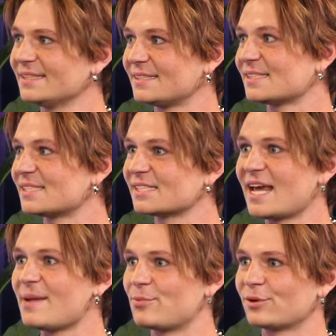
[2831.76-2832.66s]
this is
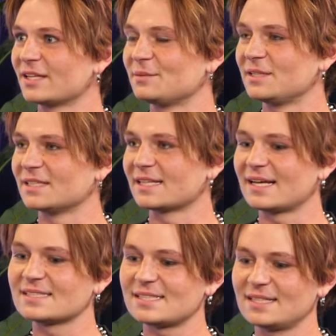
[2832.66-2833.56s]
skateboarding to me. Like
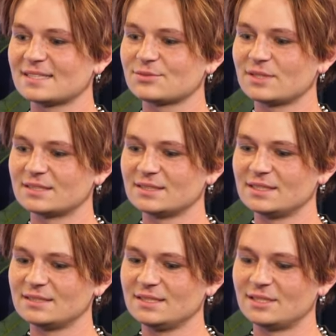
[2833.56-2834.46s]
that's what
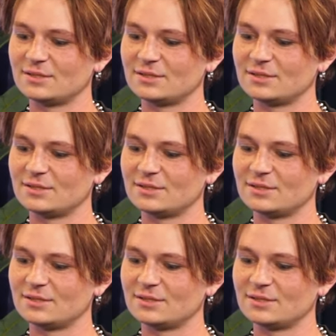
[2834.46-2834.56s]
it, you know.